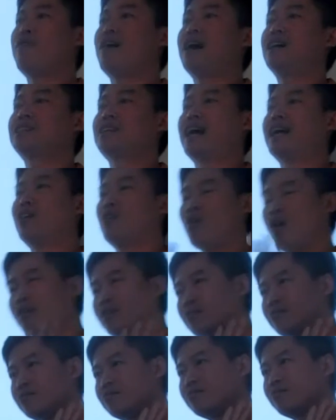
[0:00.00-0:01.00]
us are
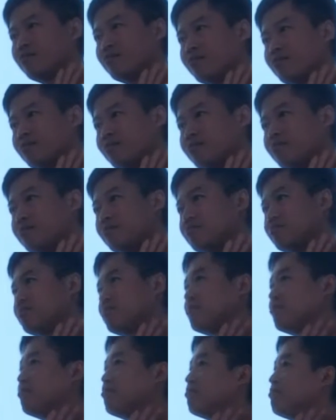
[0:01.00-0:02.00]
not
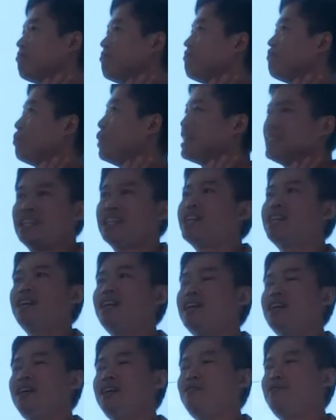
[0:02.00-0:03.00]

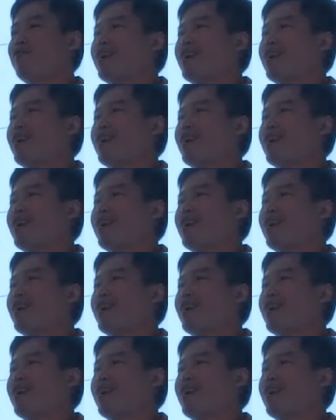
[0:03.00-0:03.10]
particularly